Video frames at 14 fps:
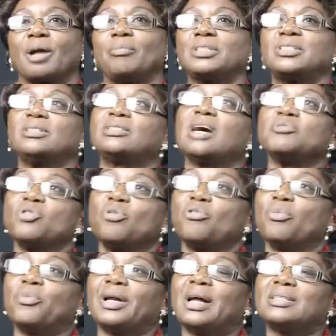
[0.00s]
But in terms of
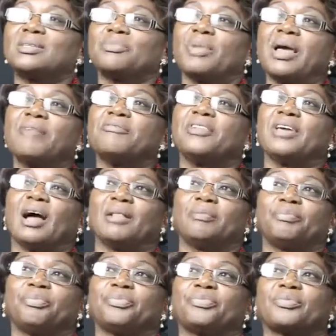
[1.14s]
operant behavior,
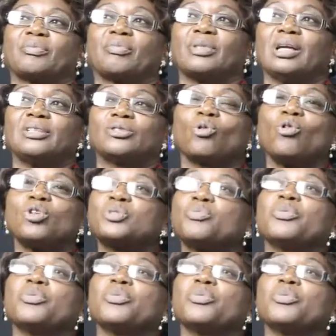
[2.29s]
it goes